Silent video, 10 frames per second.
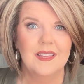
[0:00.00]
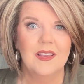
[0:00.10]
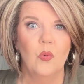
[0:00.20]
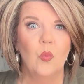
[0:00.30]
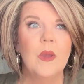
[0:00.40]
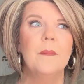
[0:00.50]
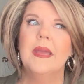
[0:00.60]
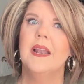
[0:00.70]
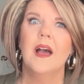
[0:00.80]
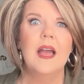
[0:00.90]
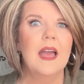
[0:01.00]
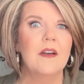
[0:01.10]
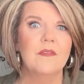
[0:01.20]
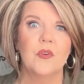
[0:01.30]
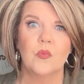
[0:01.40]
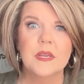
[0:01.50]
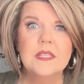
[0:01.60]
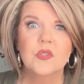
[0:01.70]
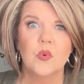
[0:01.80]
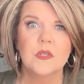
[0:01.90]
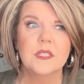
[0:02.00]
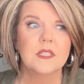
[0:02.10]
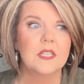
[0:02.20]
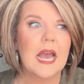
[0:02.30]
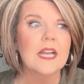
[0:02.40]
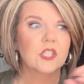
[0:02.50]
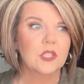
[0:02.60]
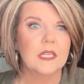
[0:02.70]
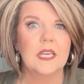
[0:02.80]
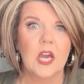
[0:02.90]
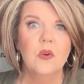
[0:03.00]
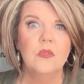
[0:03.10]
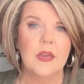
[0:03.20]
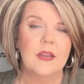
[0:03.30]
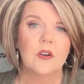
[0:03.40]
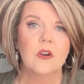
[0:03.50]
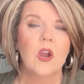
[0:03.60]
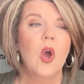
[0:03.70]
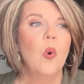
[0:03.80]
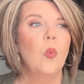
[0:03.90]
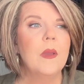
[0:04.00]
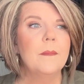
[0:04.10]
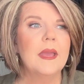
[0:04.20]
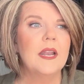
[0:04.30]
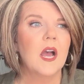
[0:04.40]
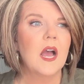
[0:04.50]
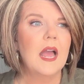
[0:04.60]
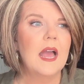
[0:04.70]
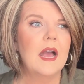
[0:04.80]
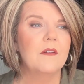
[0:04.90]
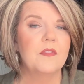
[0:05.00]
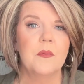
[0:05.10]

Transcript: we may not have the resources to actually go there. We may not have